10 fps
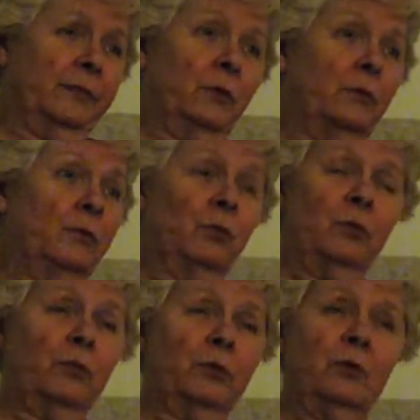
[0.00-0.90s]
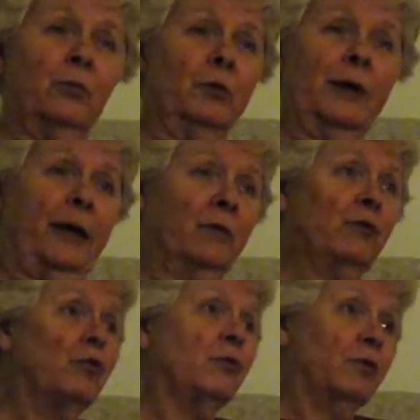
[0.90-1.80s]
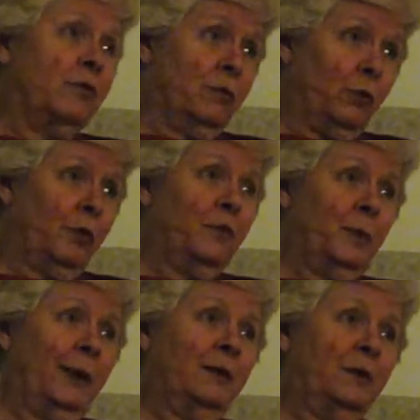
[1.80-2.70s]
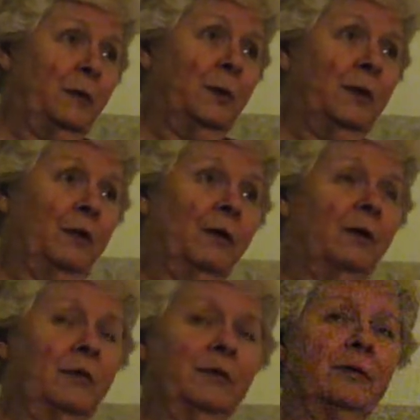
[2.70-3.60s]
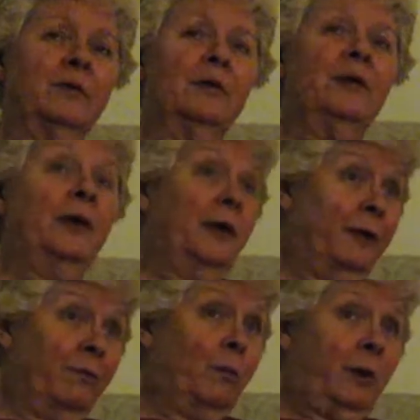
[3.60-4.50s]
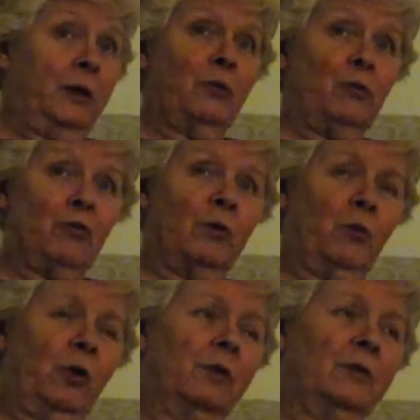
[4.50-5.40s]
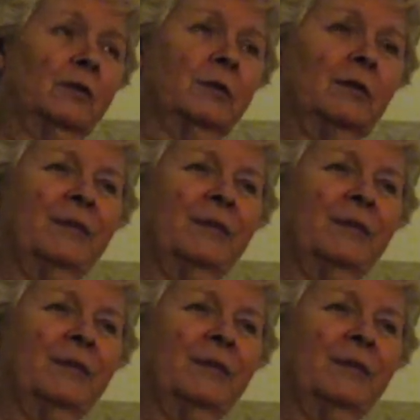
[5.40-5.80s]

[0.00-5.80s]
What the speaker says: You weren't asked, you just were expected to be there, and everybody usually was.